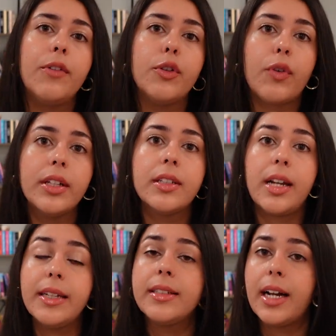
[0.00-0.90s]
If you've read
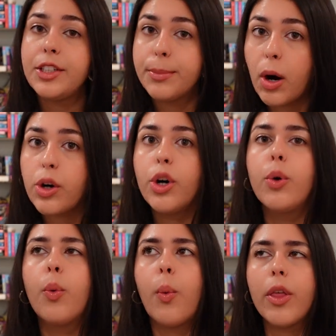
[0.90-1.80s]
Today, Tonight,
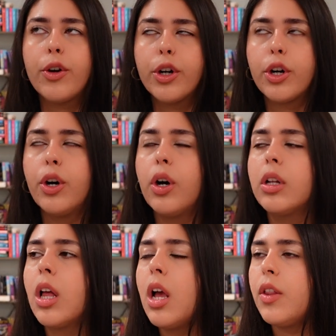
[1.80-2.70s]
Tomorrow, Weather
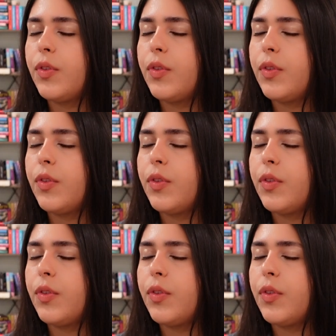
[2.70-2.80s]
Girl,